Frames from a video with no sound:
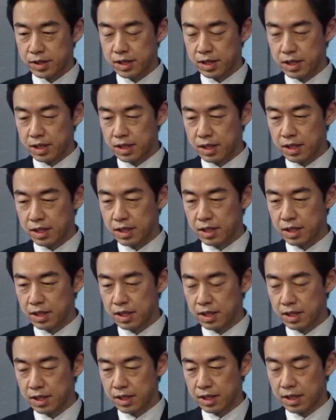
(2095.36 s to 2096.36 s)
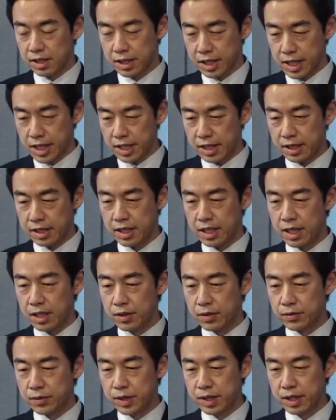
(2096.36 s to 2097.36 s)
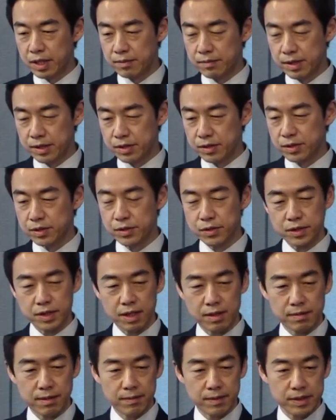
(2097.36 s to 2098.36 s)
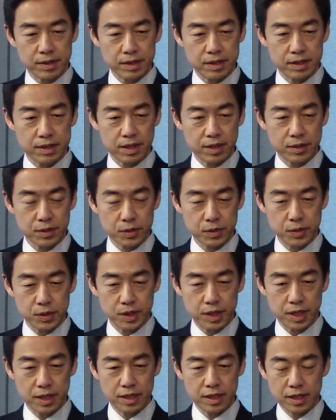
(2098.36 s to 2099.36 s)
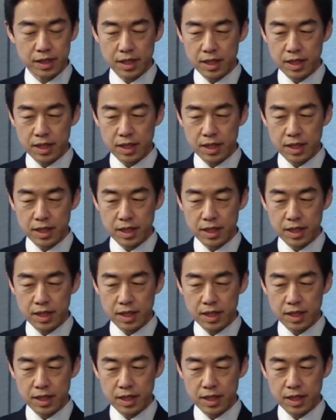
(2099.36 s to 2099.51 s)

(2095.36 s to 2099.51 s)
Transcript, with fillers: uh, again, now we have a Yoon government in South Korea.